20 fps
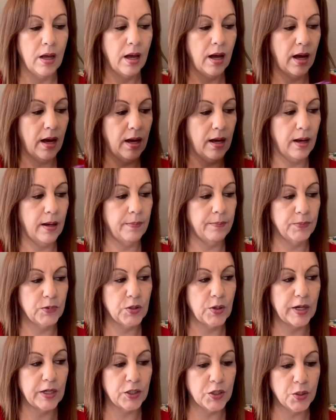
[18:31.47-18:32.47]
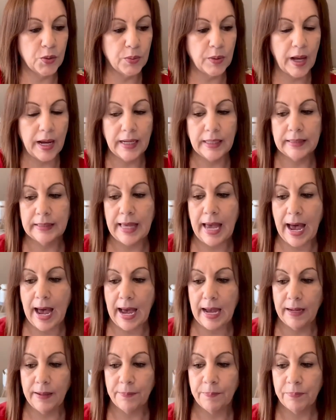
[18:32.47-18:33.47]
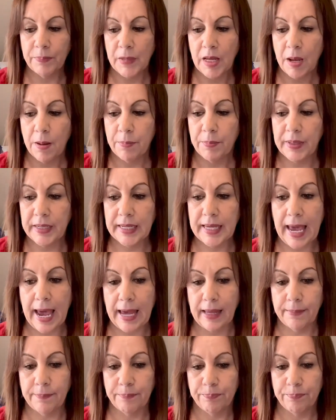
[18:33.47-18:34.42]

So I do like that. But again,